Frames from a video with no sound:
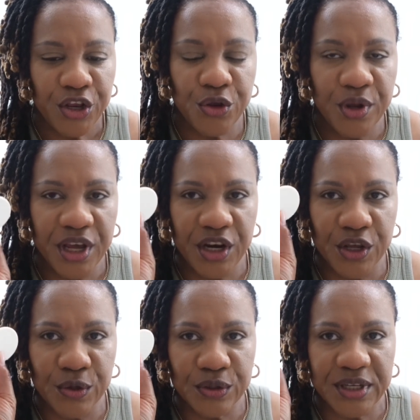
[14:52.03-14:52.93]
You can
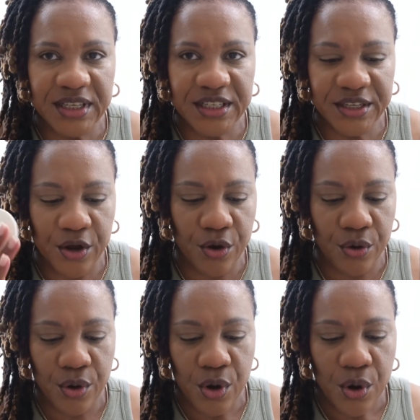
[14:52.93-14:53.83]
use it,
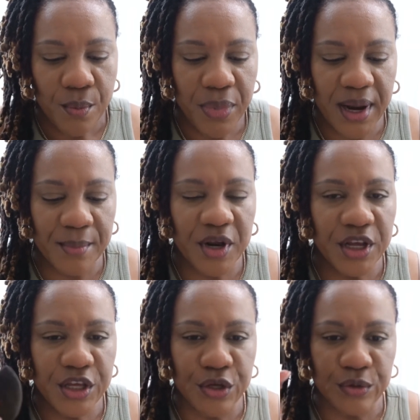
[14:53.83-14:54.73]
but I'm gonna
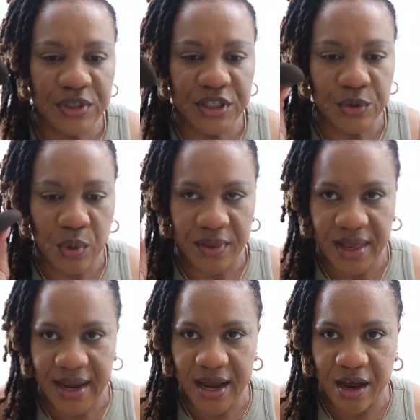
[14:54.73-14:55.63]
use this one
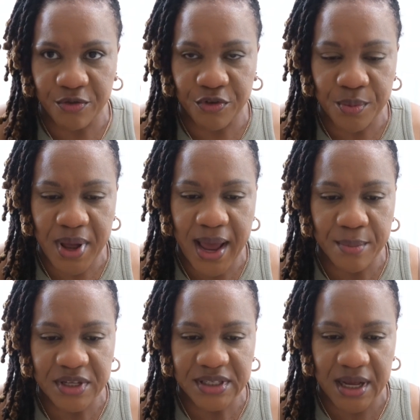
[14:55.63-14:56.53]
that I got from
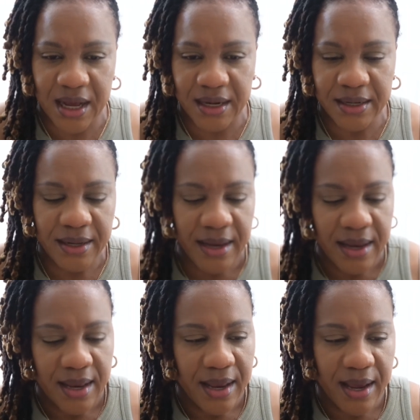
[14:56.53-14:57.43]
Amazon,
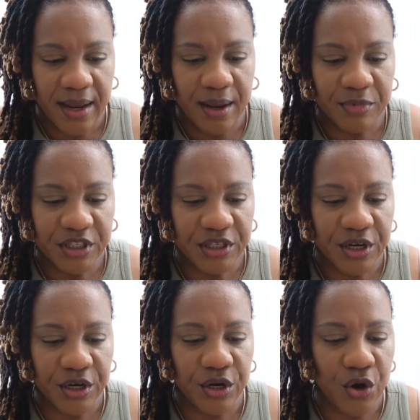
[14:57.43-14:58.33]
and I'm just
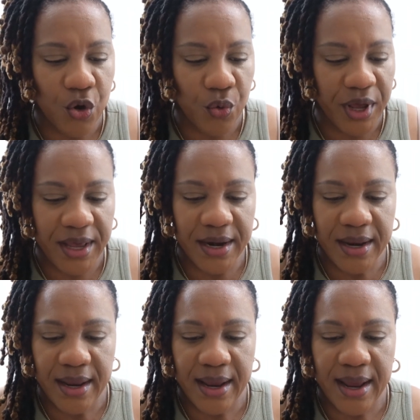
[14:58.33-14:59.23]
gonna go
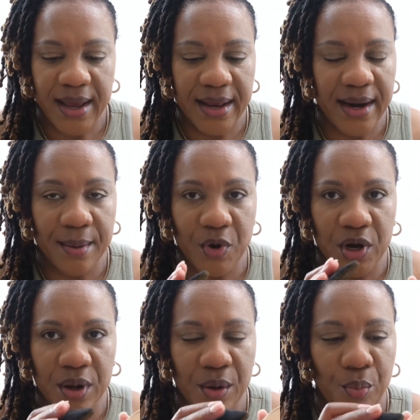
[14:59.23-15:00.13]
in and I'm
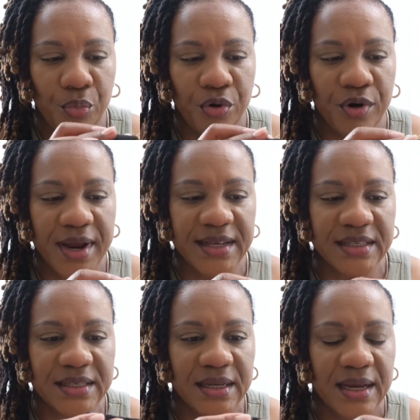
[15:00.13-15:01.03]
gonna
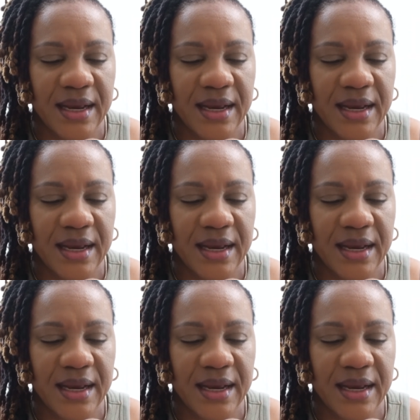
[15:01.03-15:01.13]
press